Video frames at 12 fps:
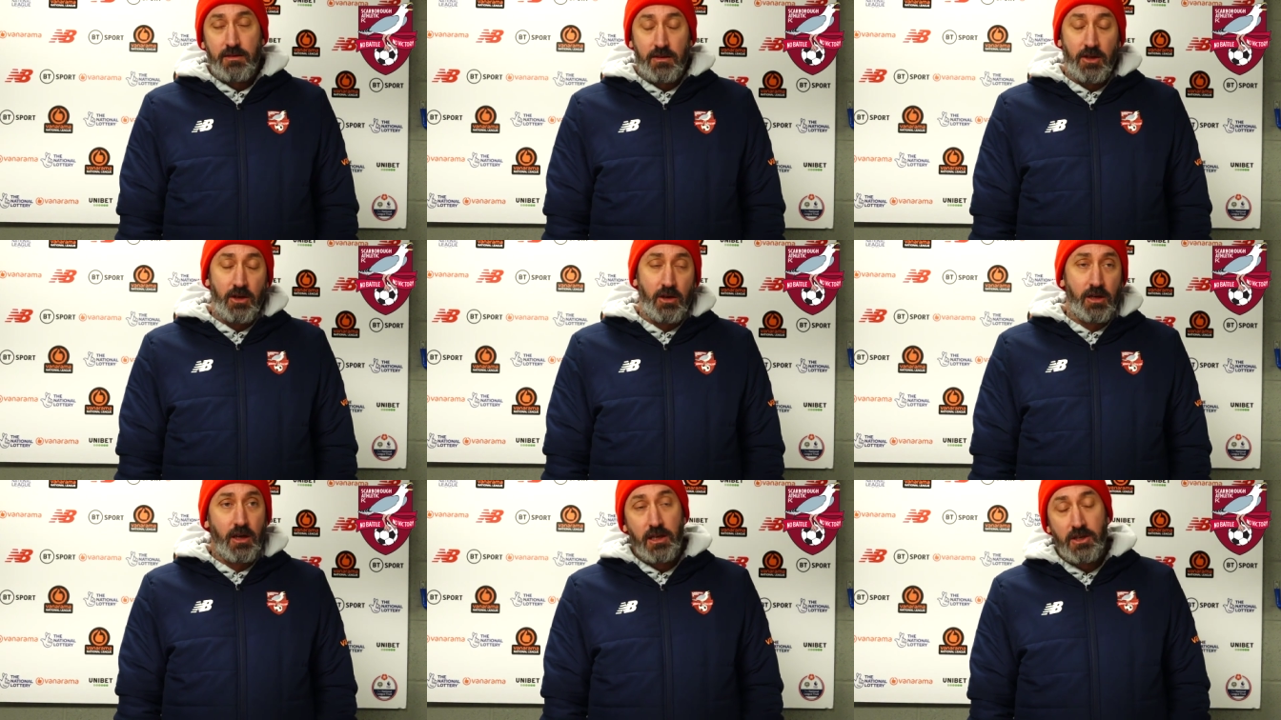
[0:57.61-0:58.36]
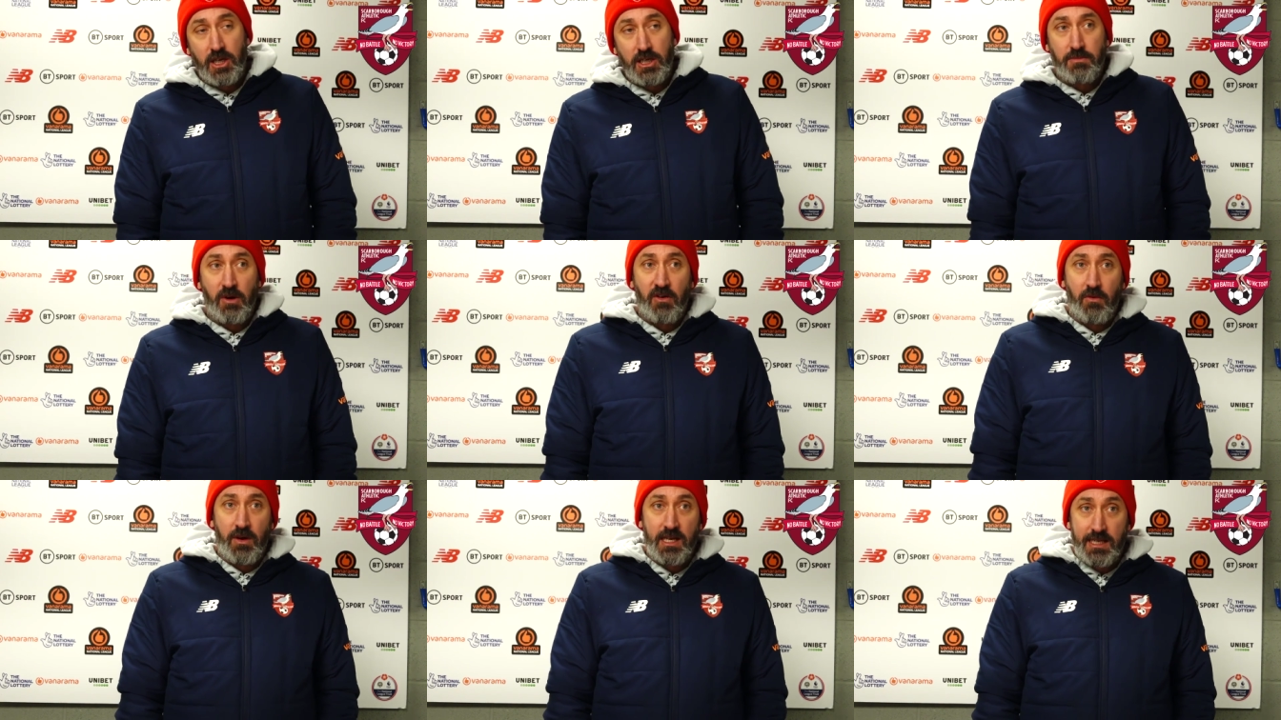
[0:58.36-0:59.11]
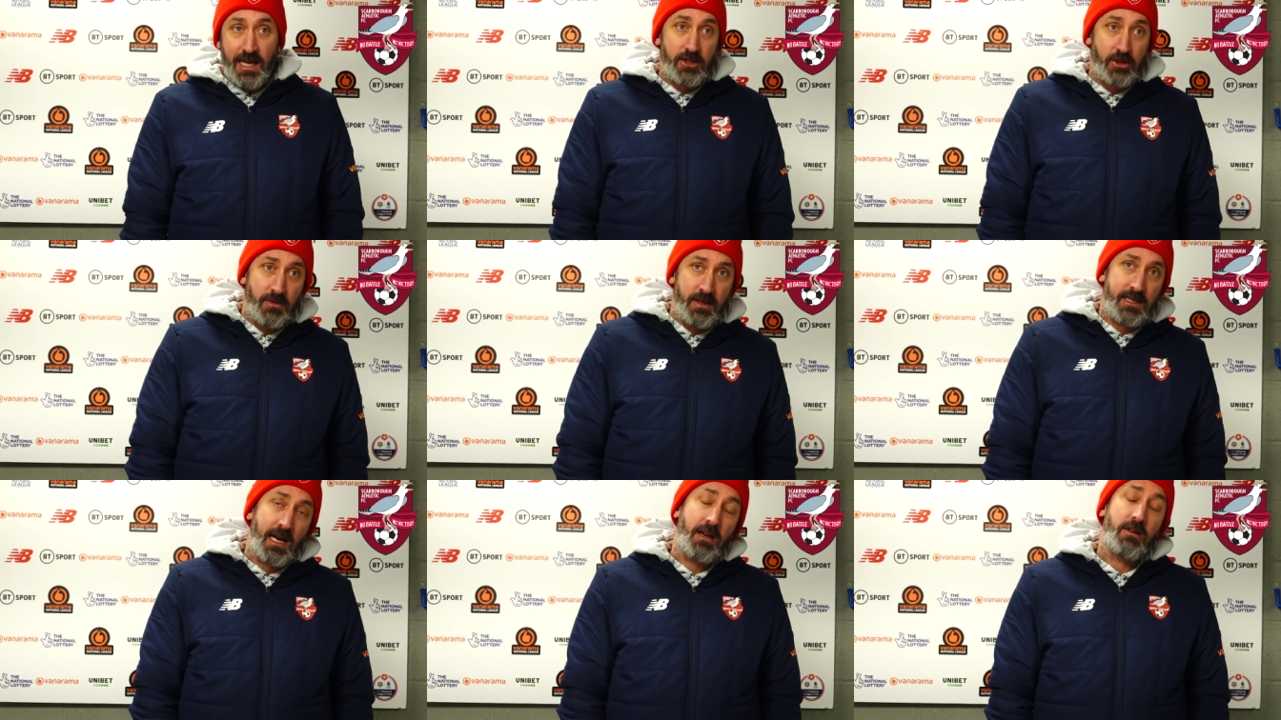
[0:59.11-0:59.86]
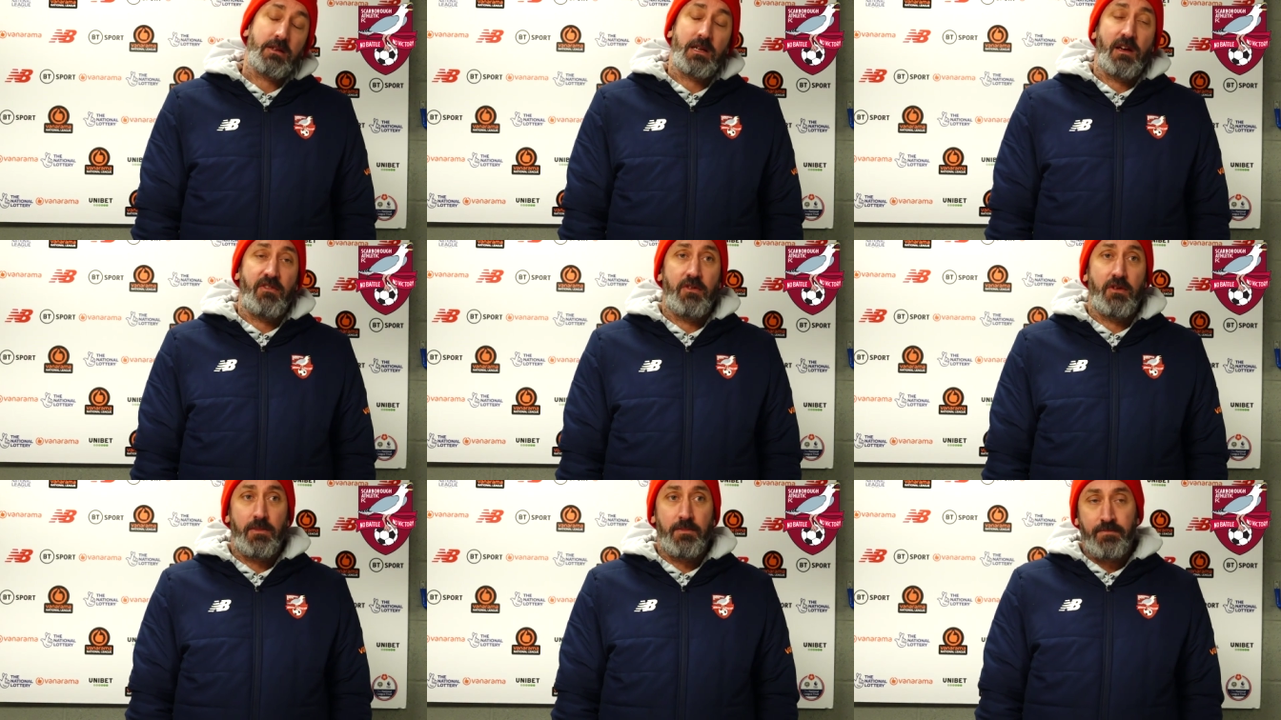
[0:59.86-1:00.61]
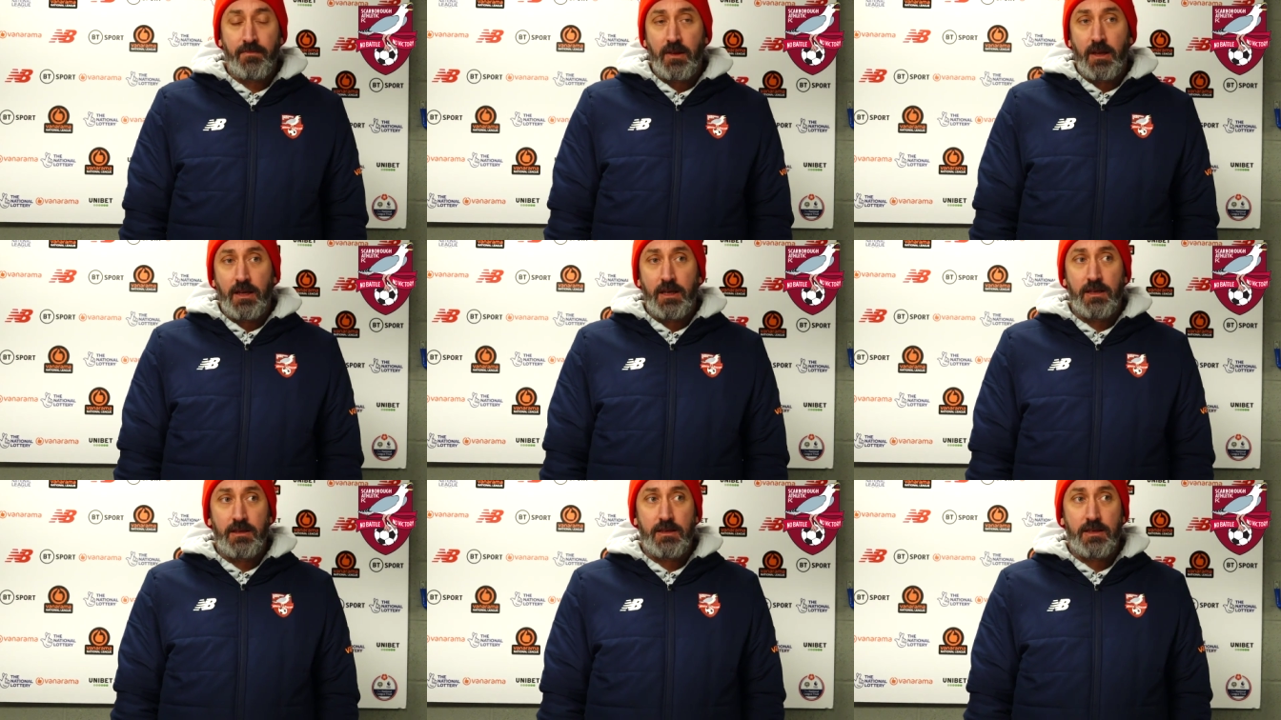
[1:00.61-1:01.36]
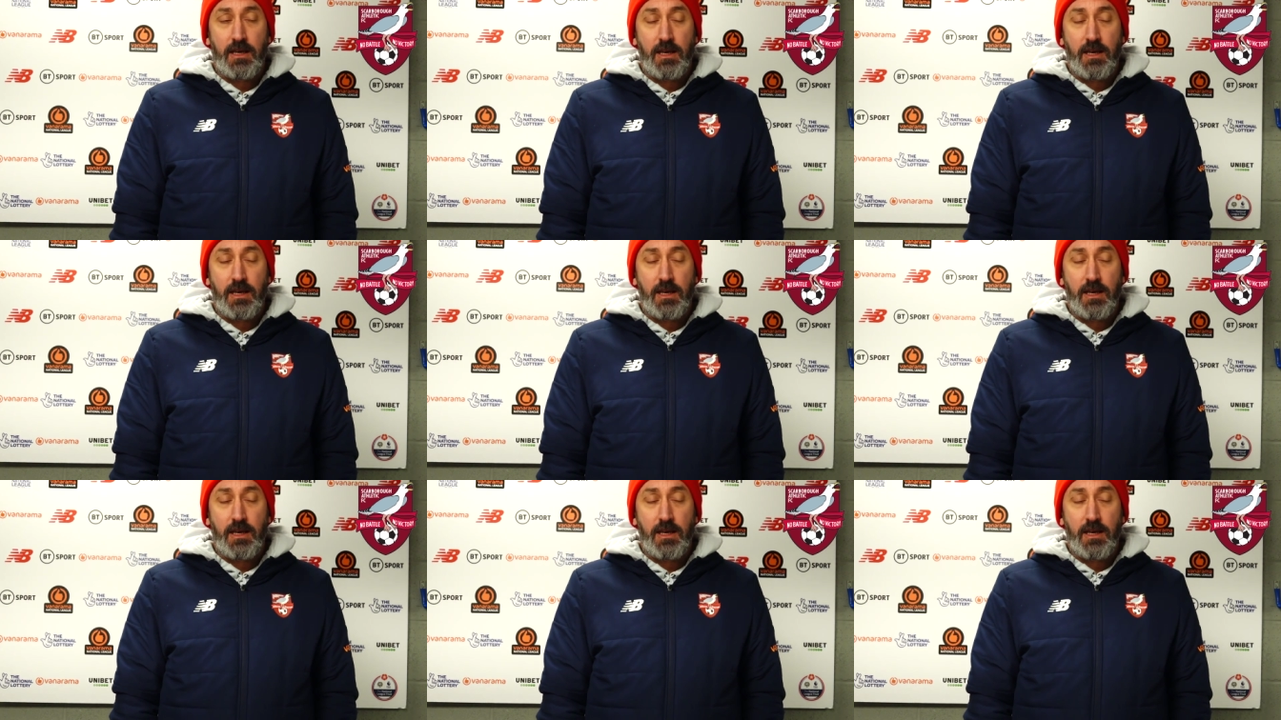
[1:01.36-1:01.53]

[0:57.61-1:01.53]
You know, he jinks both ways, likes to come inside on his left foot. And